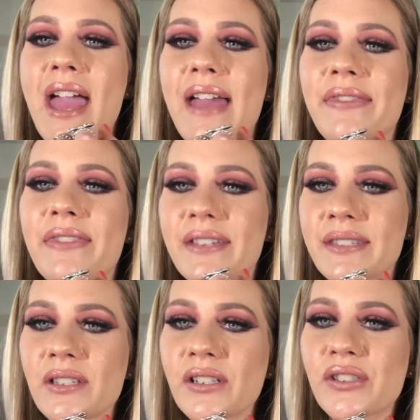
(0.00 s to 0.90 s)
and
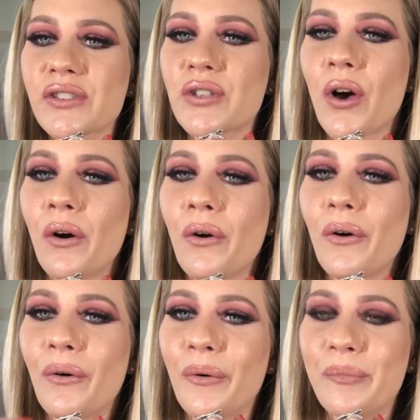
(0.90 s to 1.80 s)
this looks
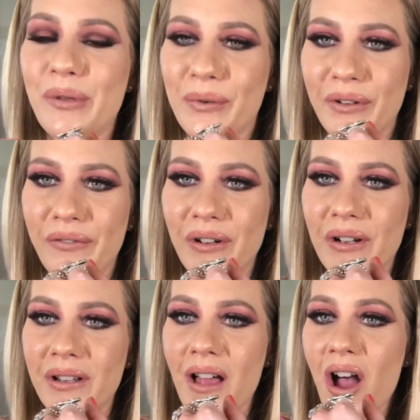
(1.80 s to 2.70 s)
so
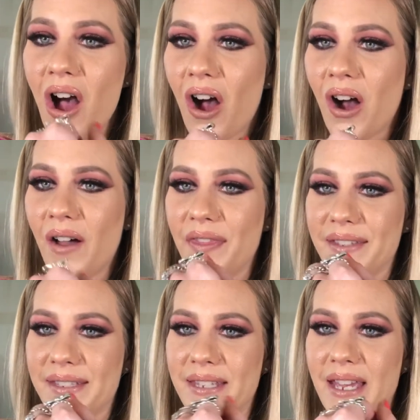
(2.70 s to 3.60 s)
beautiful on
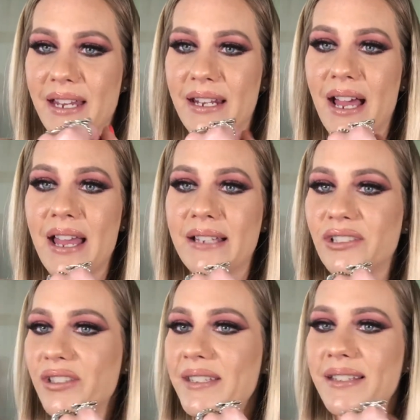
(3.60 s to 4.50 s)
the skin. It
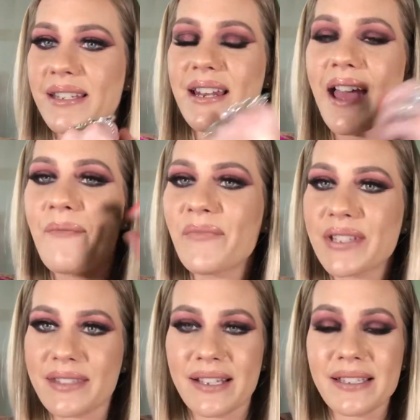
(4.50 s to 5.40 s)
just doesn't
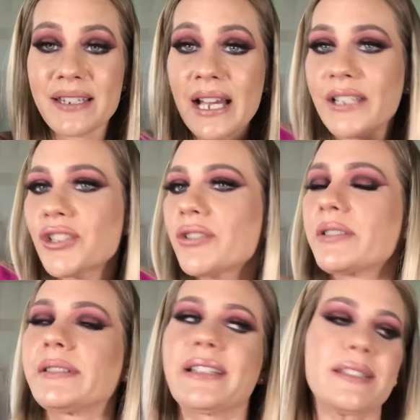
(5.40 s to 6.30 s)
emphasize
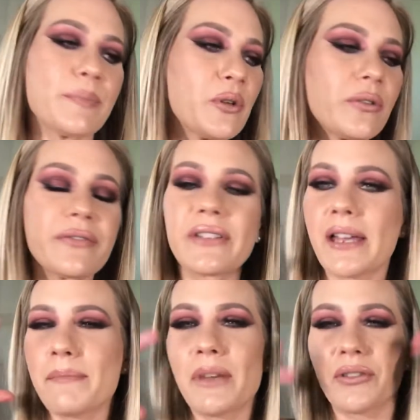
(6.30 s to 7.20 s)
texture. It lays
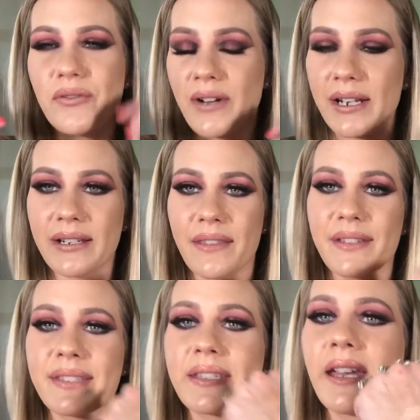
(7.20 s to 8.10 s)
beautifully. It melts right into
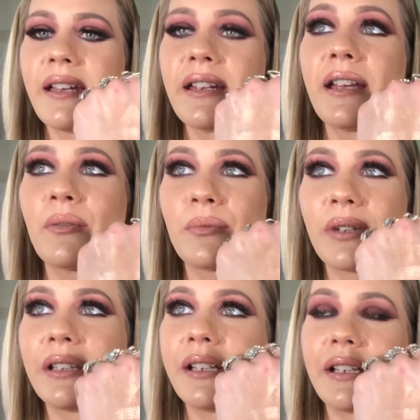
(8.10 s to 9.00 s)
the skin. It
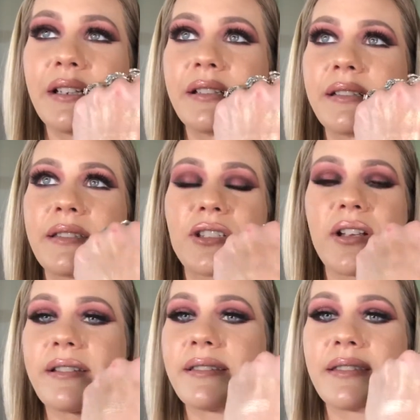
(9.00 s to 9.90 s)
really is
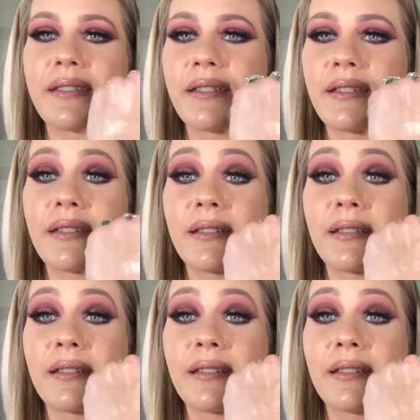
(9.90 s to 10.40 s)
just